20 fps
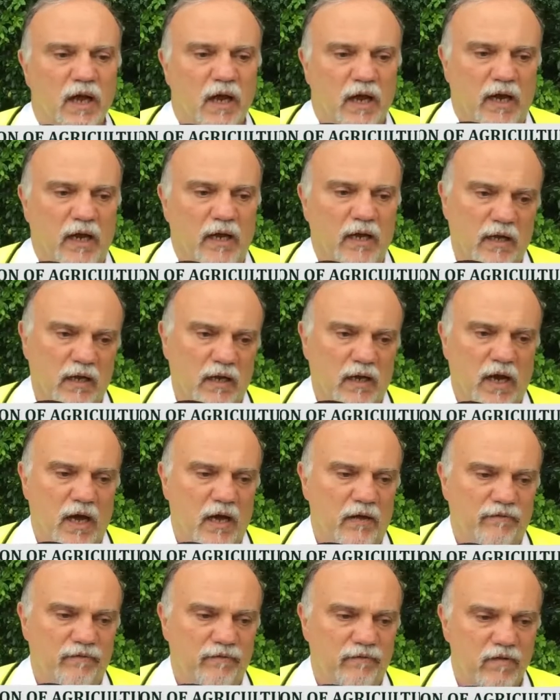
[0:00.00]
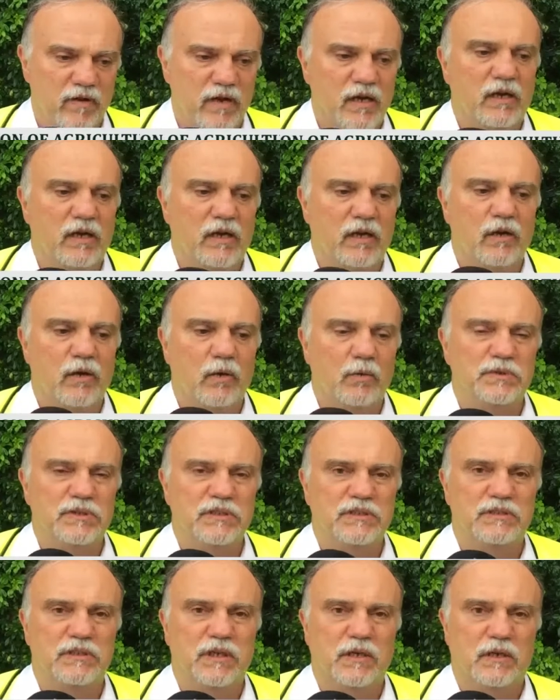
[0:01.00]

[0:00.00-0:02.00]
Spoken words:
and I've really noticed the